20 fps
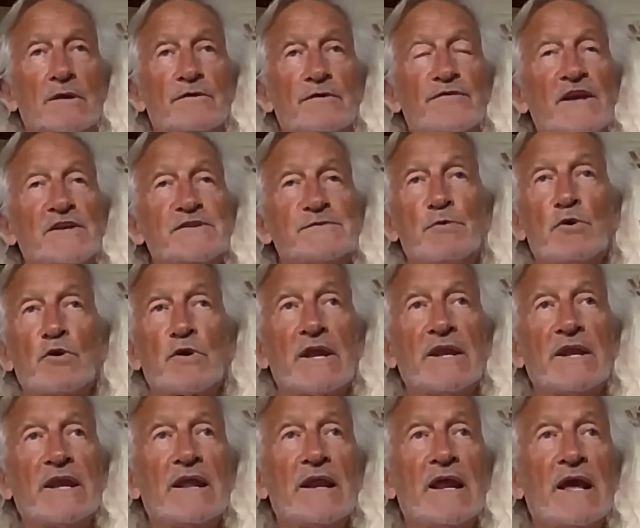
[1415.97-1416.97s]
Facebook, and
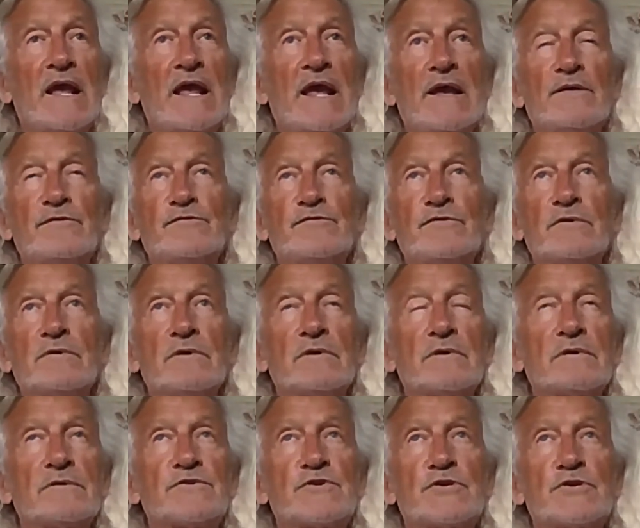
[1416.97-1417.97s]
then I have
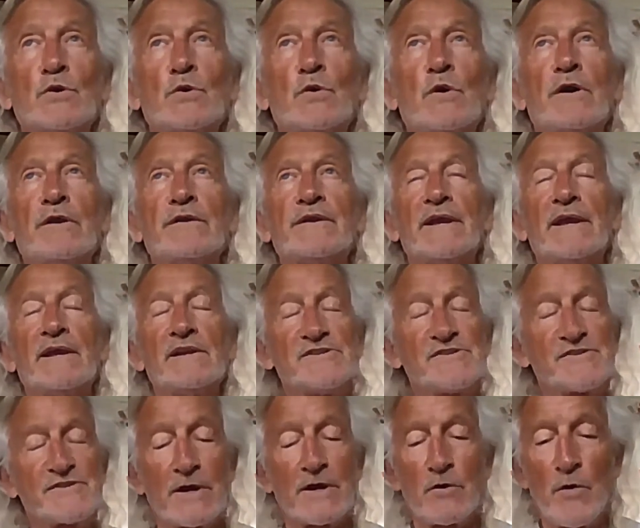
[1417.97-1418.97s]
2 on
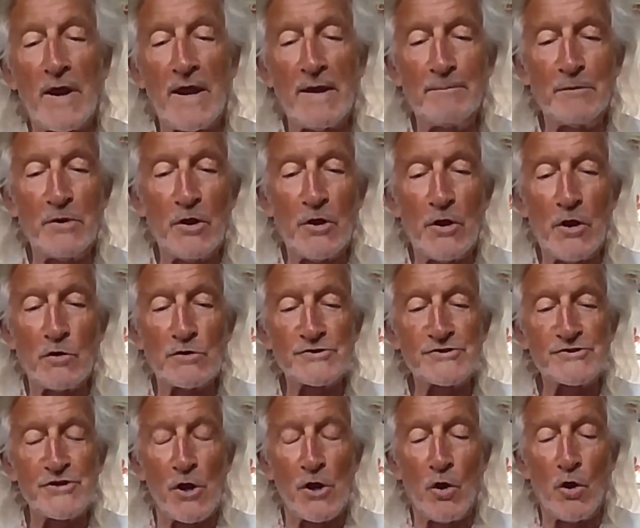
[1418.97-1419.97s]
Instagram,
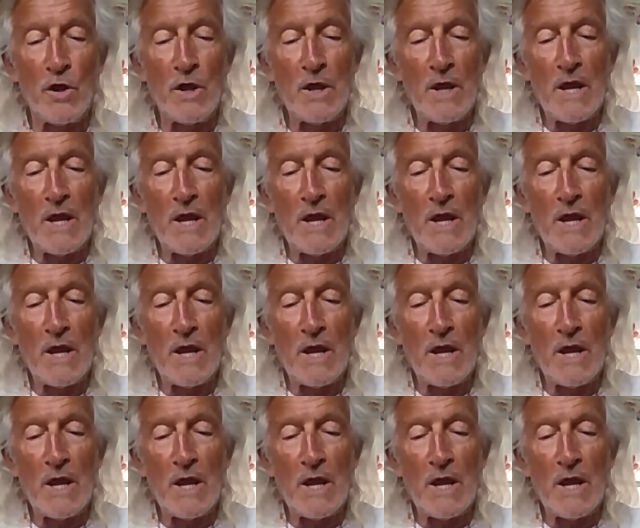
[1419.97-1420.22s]
So